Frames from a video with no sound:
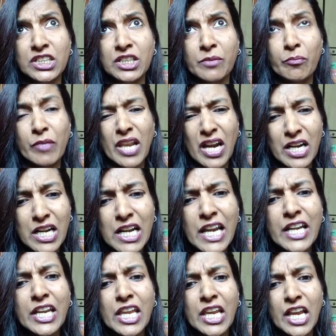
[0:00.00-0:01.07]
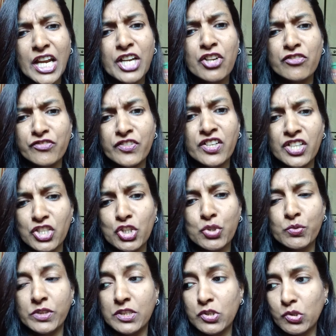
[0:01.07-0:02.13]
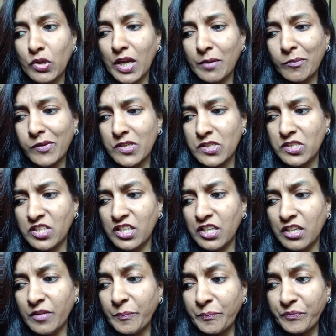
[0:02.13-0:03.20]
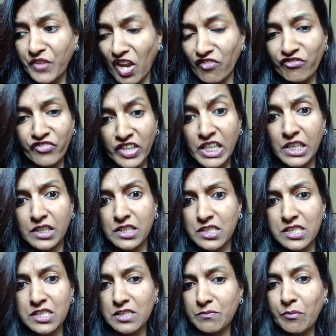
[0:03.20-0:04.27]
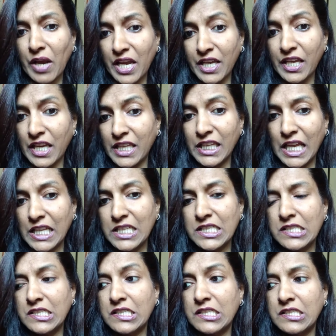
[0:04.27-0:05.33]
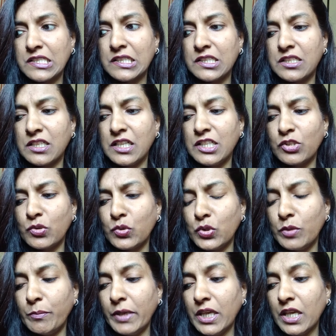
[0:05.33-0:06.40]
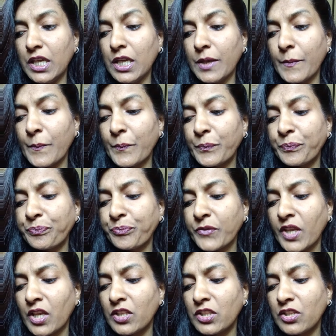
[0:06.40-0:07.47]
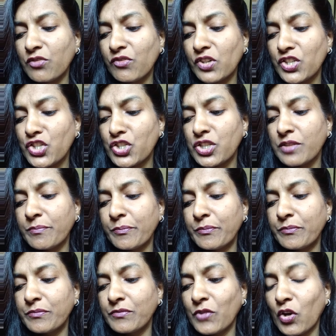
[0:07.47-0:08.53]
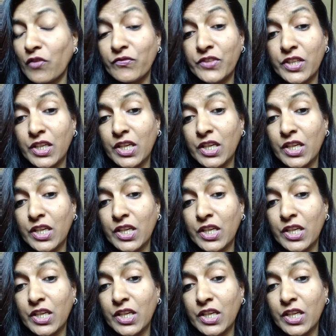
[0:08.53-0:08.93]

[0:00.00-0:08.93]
bloodletting kind of a ritual. So I personally feel, this is my analysis, that it could be the worship of